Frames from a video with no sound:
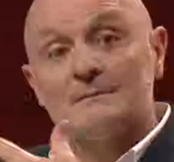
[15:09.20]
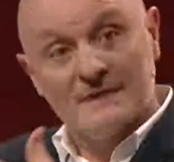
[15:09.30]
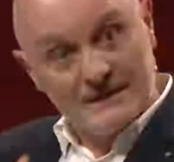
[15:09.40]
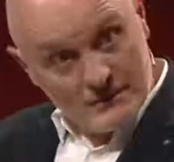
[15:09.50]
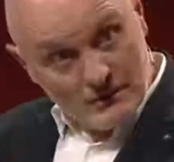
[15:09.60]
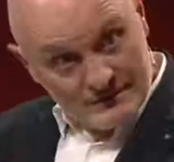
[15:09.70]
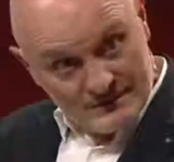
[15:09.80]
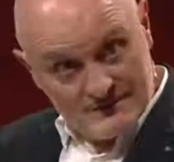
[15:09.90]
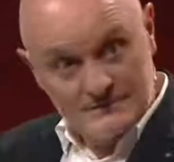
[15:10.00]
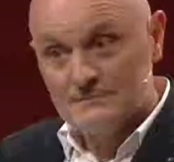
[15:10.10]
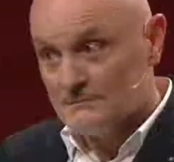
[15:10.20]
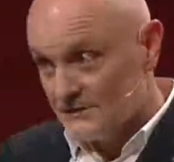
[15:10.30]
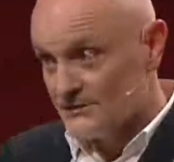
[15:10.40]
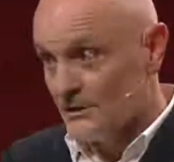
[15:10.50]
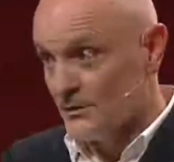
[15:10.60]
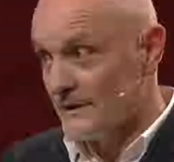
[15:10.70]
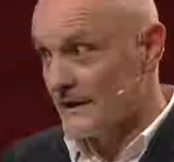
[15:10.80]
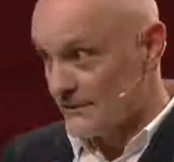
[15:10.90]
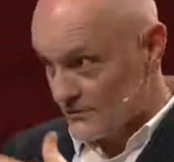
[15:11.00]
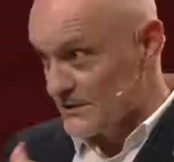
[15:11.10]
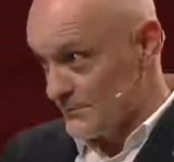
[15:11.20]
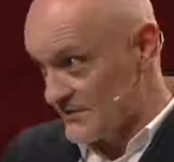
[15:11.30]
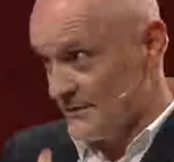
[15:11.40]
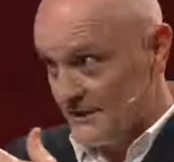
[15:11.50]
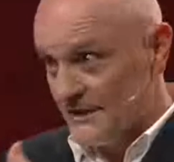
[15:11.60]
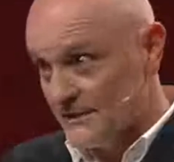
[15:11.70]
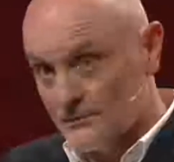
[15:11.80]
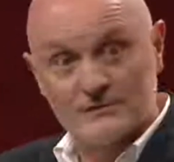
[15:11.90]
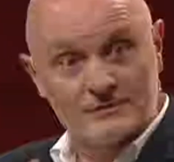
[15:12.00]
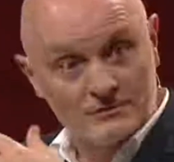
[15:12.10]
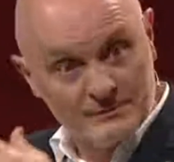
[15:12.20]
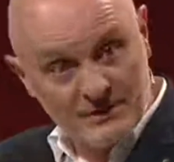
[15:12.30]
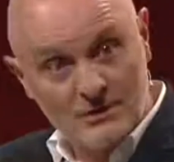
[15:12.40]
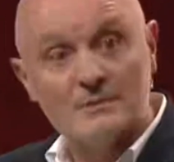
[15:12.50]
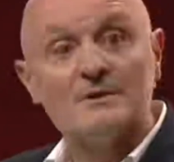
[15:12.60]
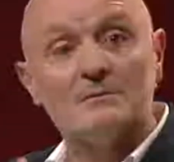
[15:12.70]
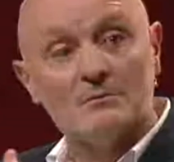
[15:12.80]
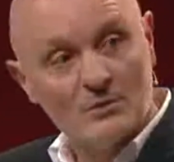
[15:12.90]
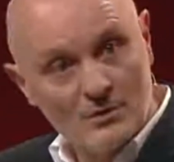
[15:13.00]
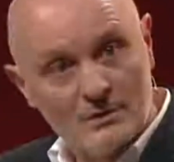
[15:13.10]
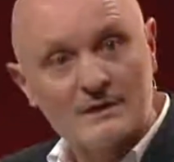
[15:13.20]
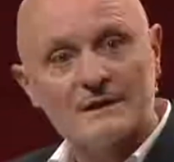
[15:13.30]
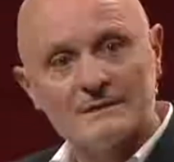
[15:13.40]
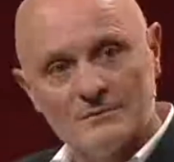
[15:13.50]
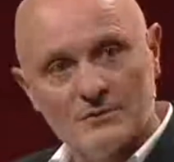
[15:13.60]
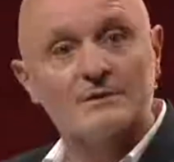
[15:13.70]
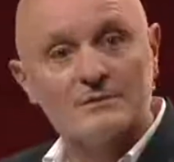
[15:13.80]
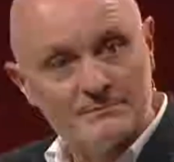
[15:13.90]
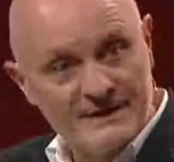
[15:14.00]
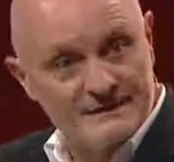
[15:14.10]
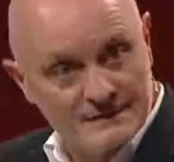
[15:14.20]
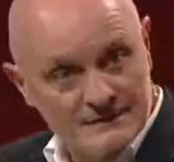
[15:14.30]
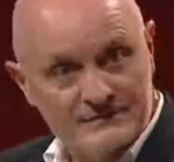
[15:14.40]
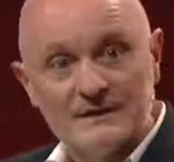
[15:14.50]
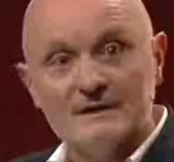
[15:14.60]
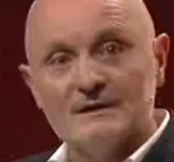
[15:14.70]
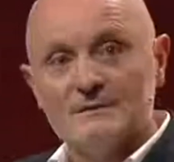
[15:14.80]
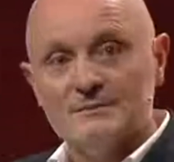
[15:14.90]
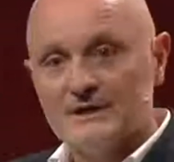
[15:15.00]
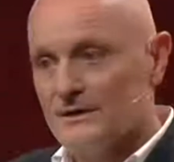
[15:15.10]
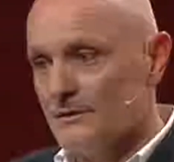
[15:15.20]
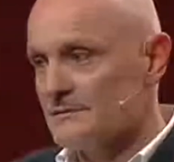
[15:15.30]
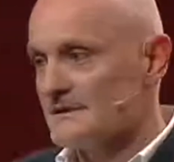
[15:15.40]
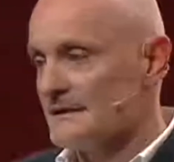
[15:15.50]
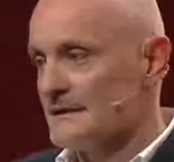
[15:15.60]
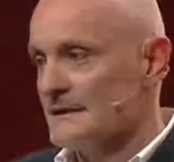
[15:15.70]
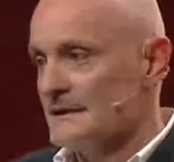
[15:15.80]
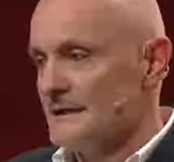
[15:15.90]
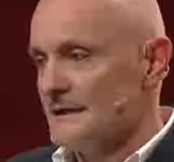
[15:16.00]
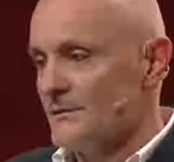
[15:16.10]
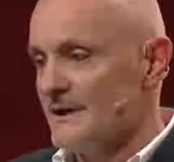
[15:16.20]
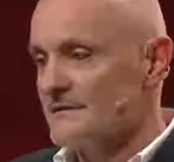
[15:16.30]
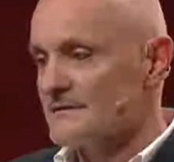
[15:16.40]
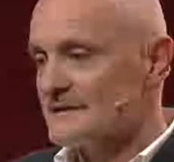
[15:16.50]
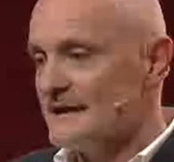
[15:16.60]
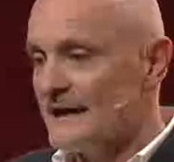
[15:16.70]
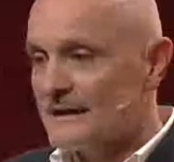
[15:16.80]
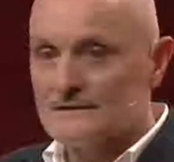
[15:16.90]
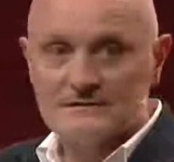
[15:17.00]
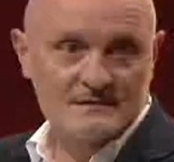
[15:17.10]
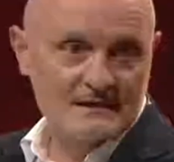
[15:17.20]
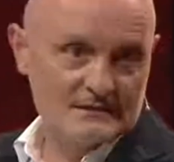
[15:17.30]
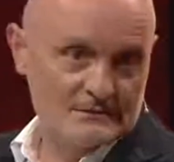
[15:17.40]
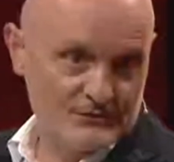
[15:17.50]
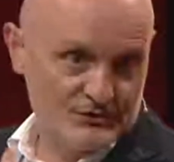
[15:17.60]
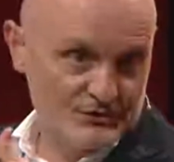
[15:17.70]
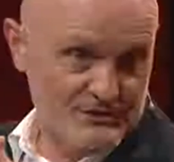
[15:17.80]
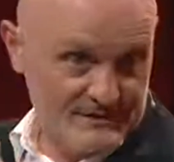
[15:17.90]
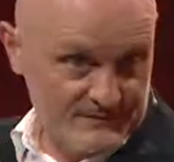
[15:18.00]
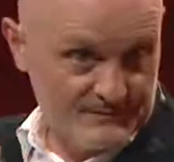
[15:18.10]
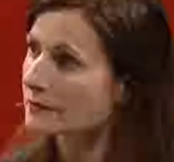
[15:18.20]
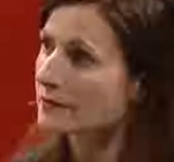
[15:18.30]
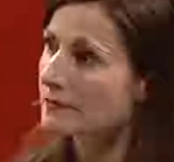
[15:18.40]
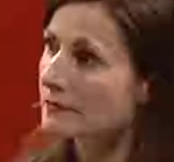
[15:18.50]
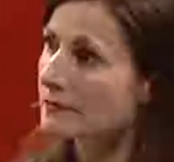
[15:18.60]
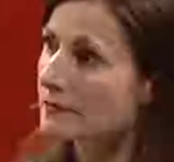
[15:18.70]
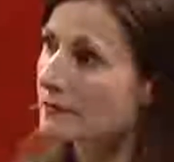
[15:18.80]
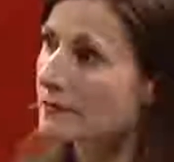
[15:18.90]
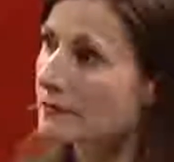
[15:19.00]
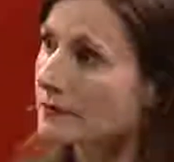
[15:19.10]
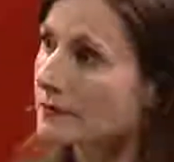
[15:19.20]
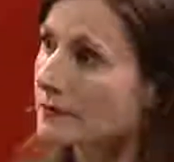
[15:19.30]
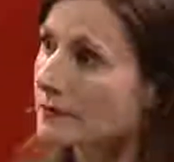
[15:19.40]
my cost much lower, and so the possibility also to become more and more competitive. Because when you start this kind of journey, you are more expensive.